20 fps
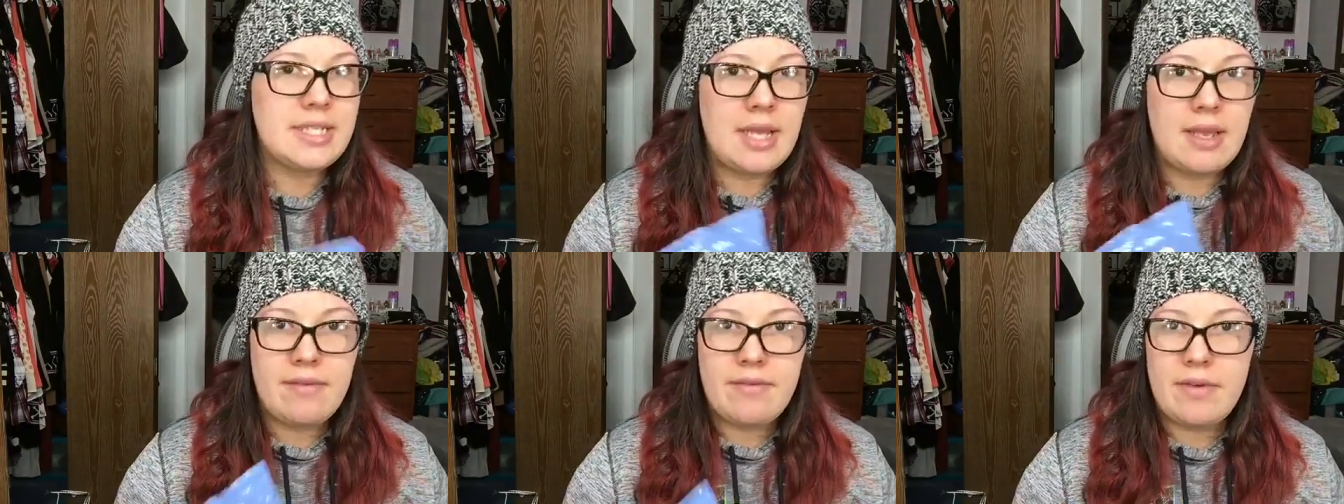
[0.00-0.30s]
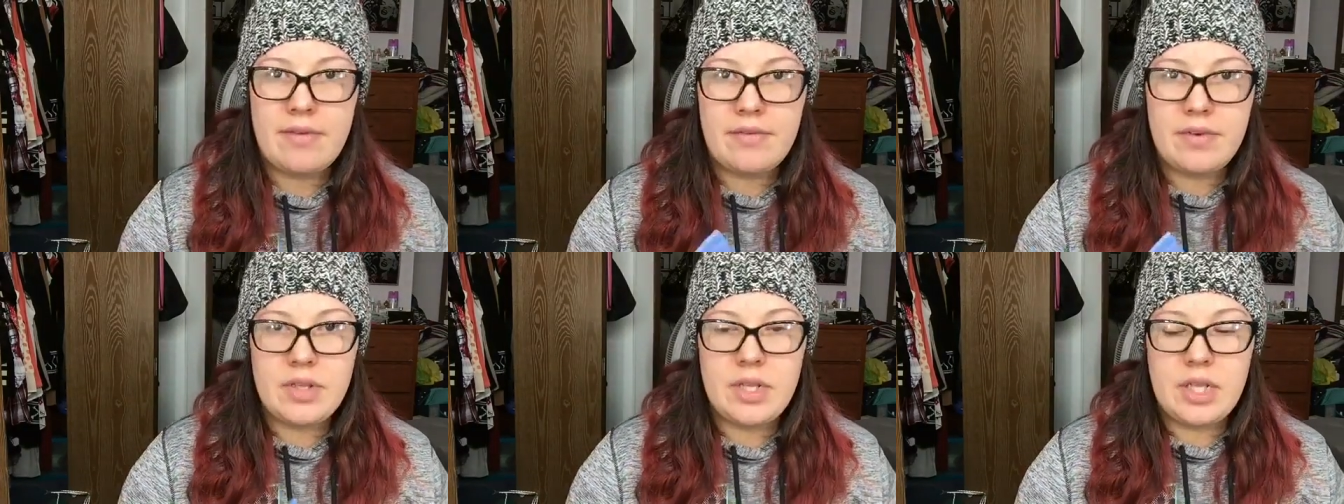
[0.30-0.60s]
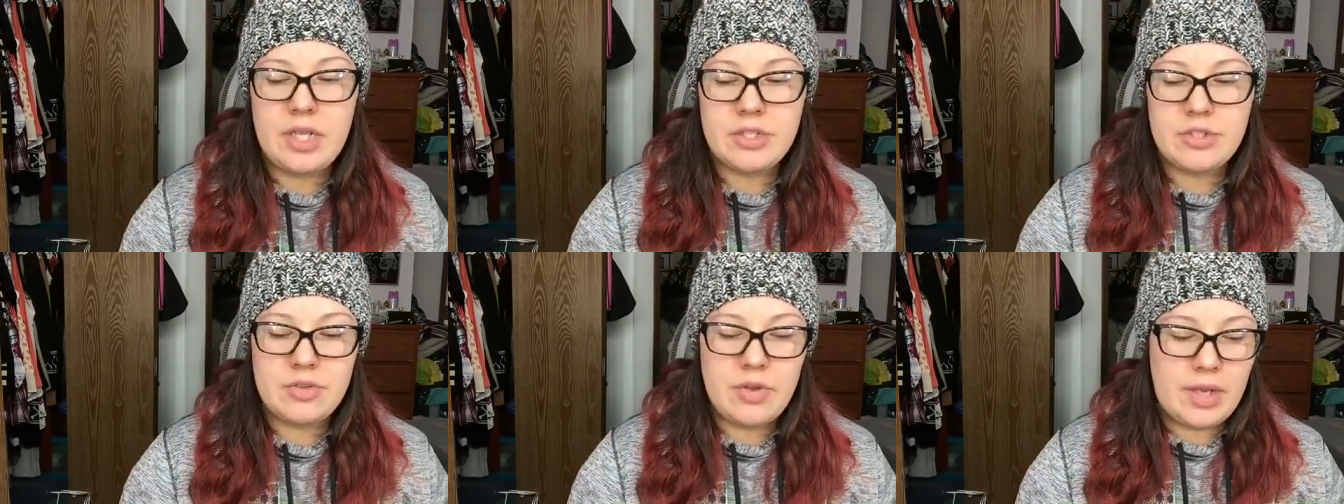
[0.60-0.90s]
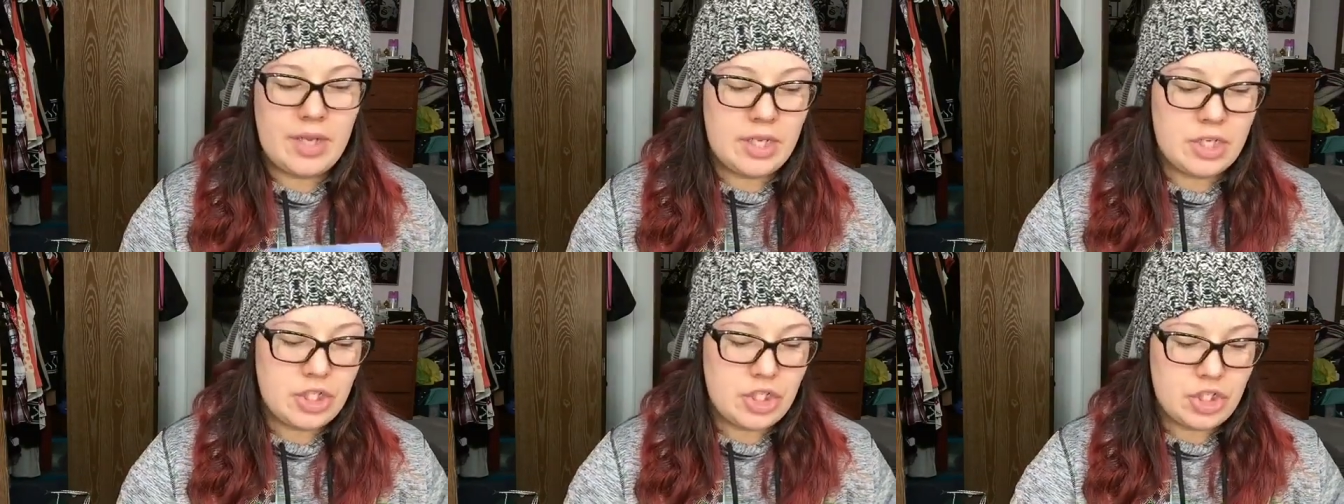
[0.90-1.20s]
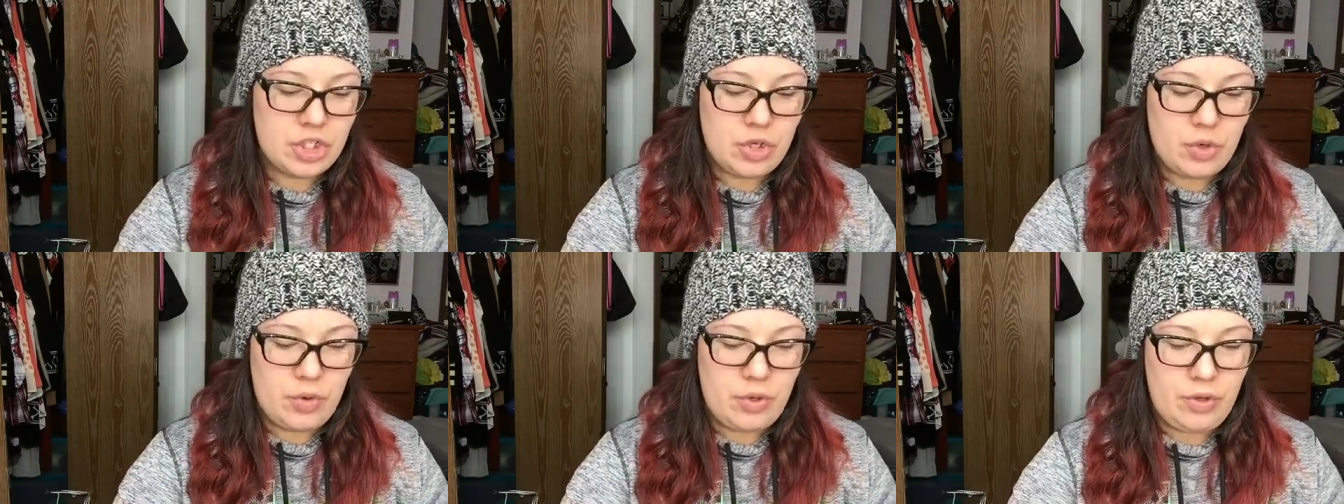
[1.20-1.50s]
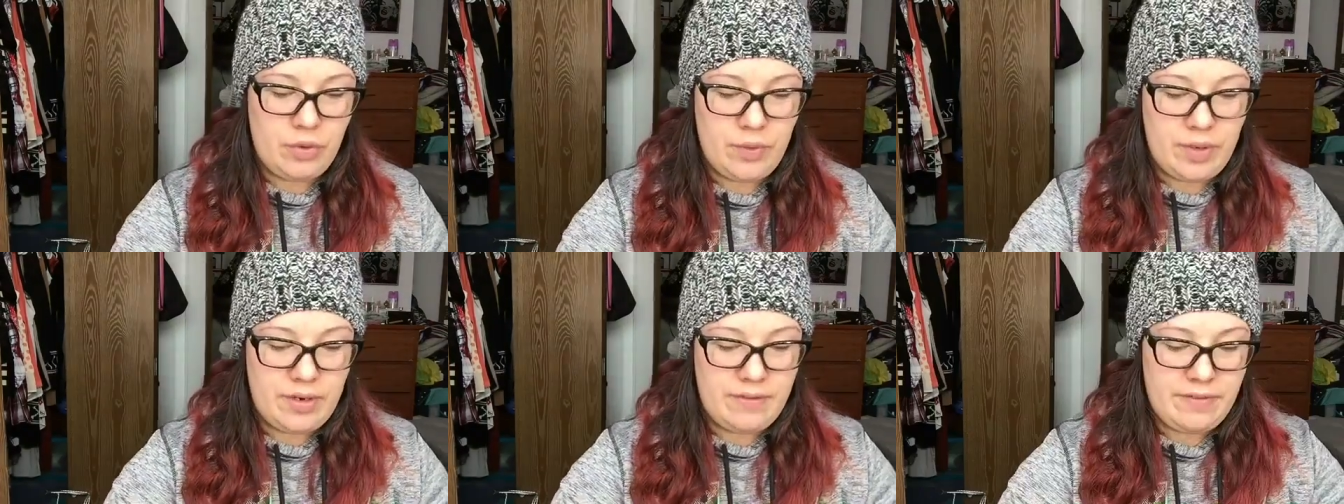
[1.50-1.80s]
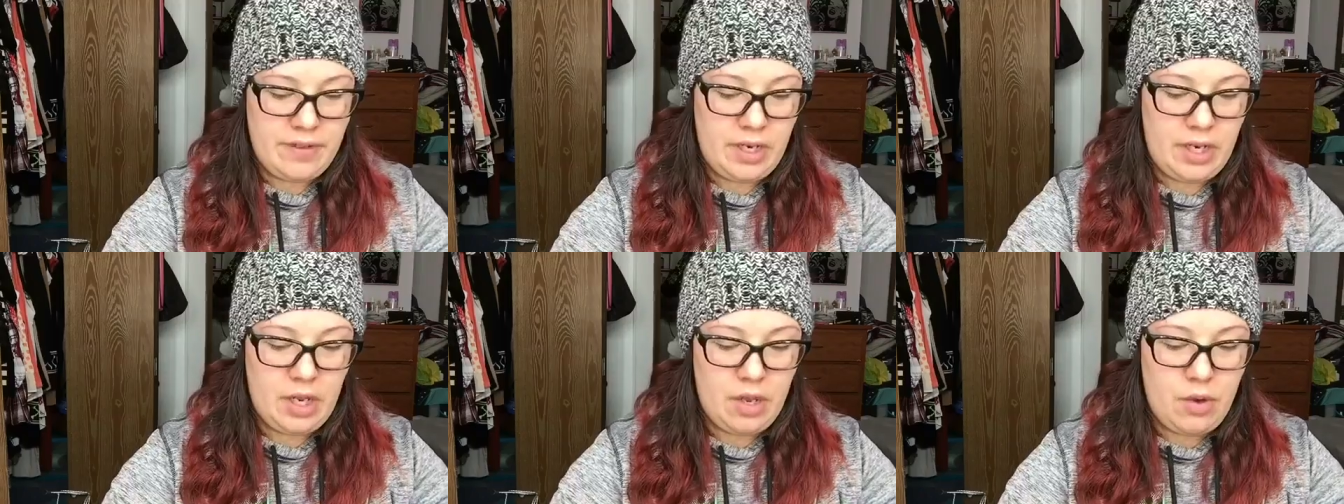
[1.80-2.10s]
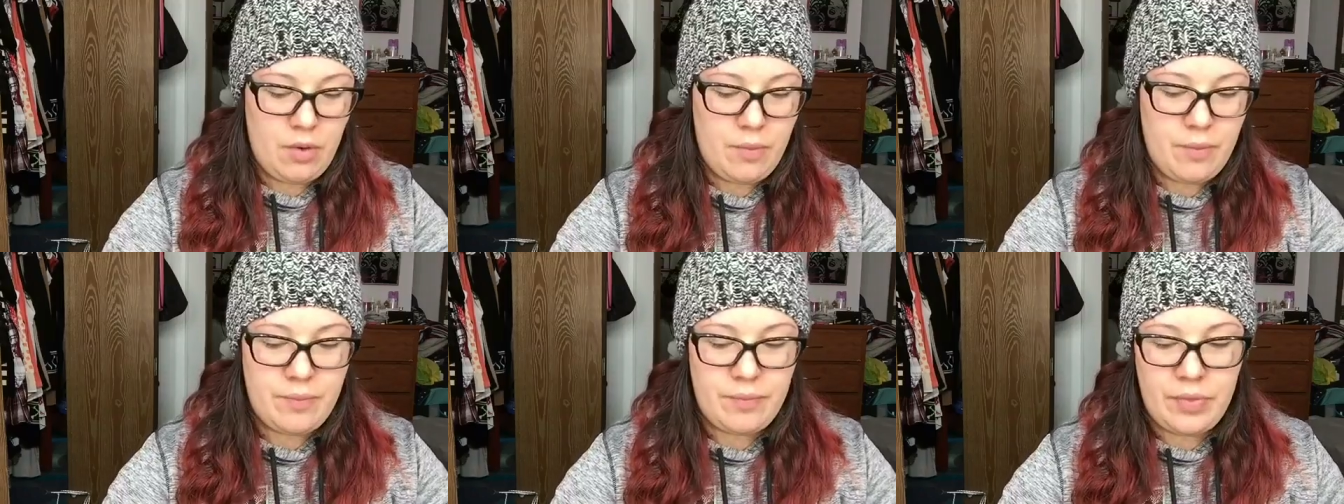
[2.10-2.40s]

save everything so I can show you in a video.